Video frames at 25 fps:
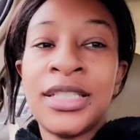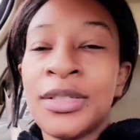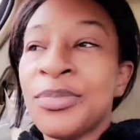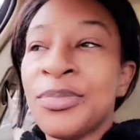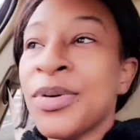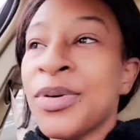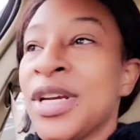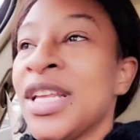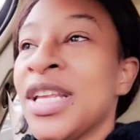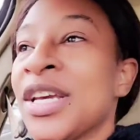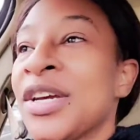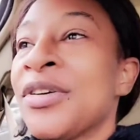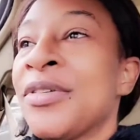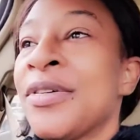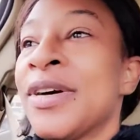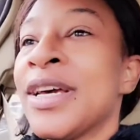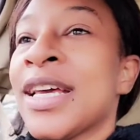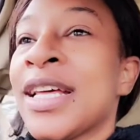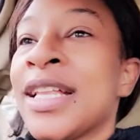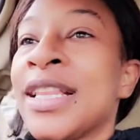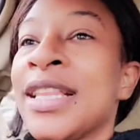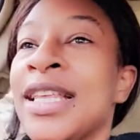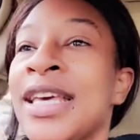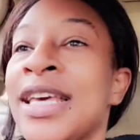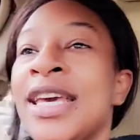pretty
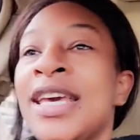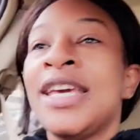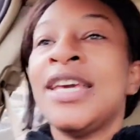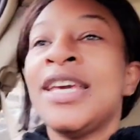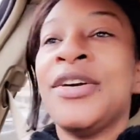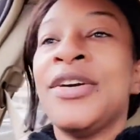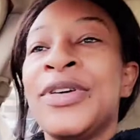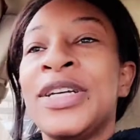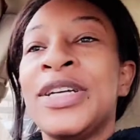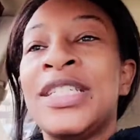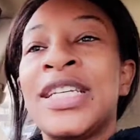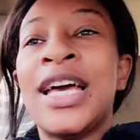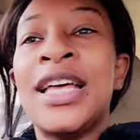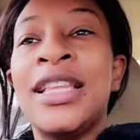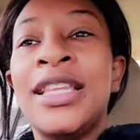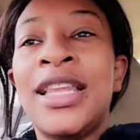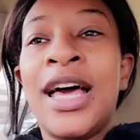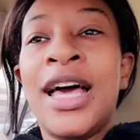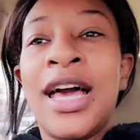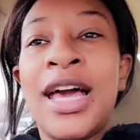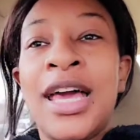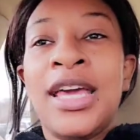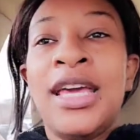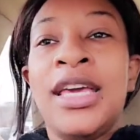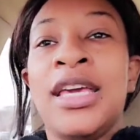quickly, which I
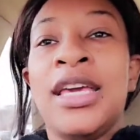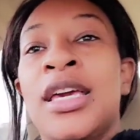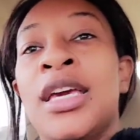like.